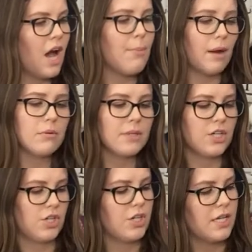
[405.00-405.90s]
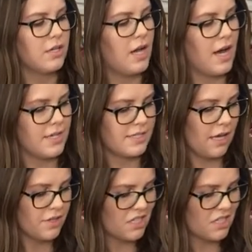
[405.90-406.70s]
I probably could uh, sell this,